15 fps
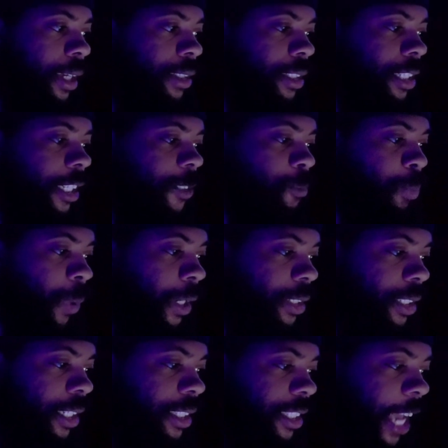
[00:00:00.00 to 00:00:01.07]
Says,
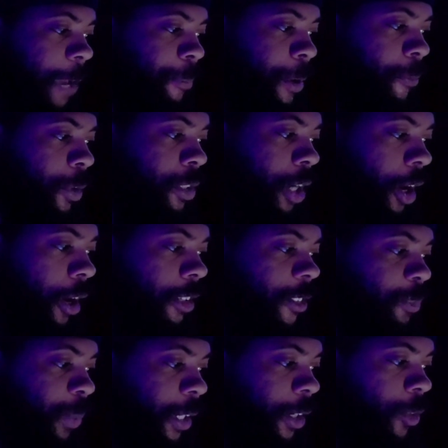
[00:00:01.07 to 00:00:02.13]
prison escapee returns.
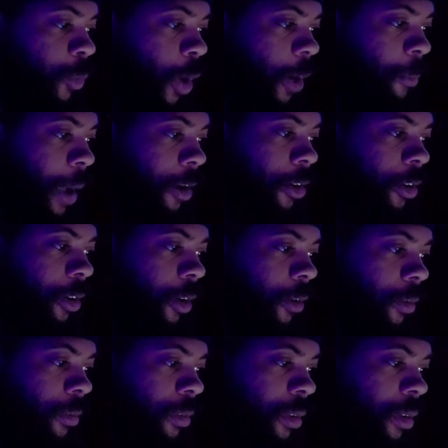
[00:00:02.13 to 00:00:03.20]
Splendid work,
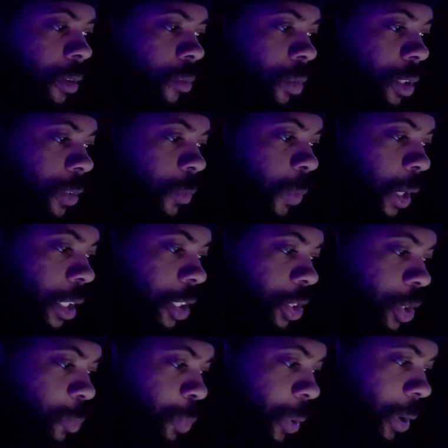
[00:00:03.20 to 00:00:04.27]
Bakugo. What the fuck did
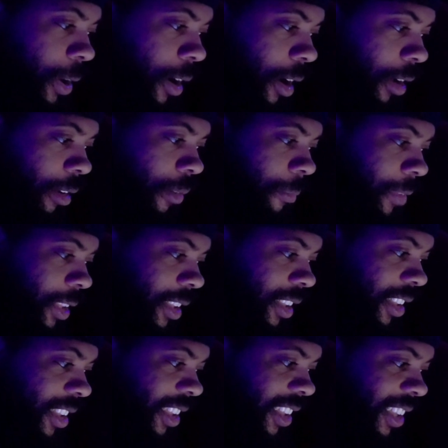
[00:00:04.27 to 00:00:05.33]
she put on him?
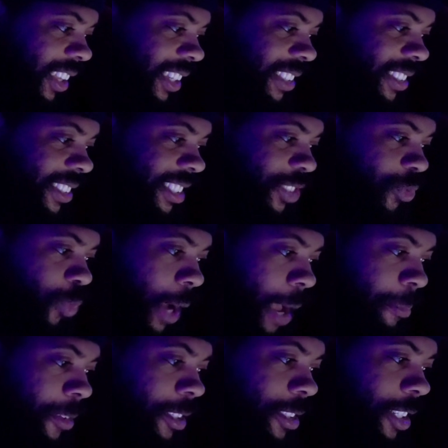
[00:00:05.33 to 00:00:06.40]
Just
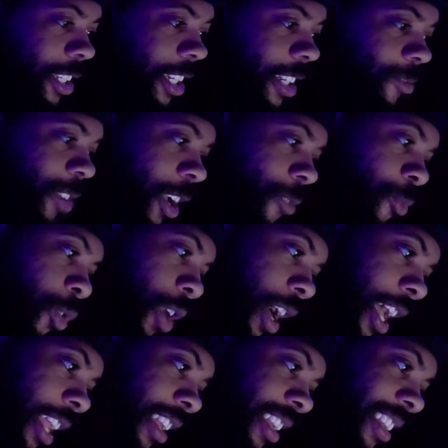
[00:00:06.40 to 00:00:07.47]
wrap this nigga in what?